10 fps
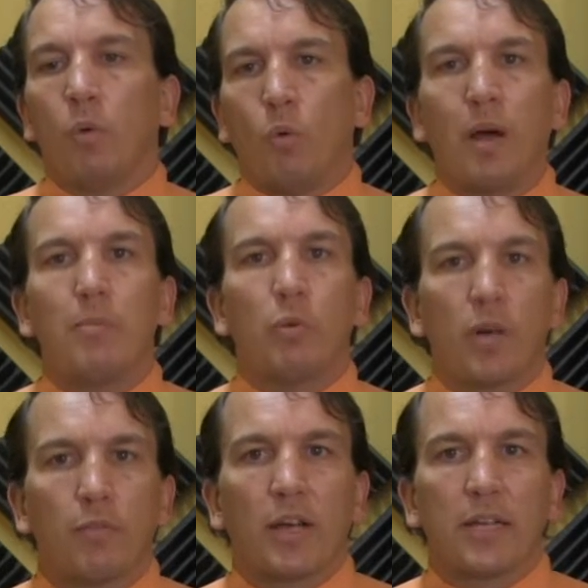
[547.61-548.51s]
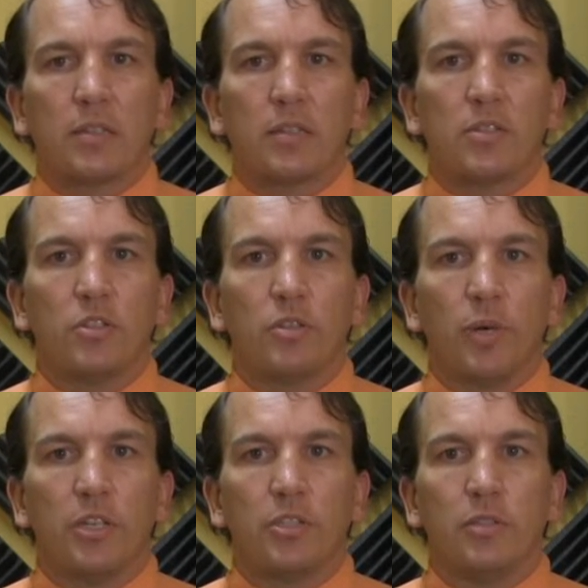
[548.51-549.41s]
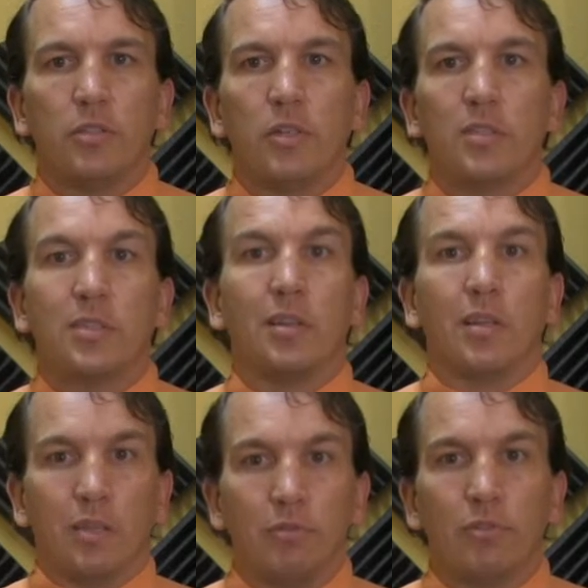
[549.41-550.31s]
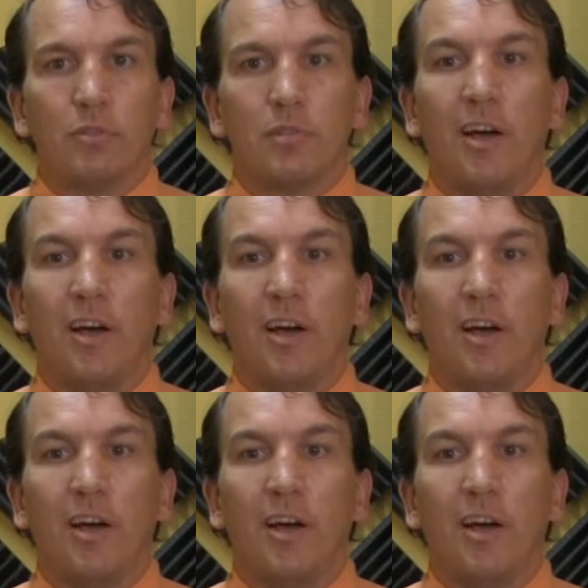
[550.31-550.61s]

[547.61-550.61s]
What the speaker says: Remind me whenever I get to this situation to leave.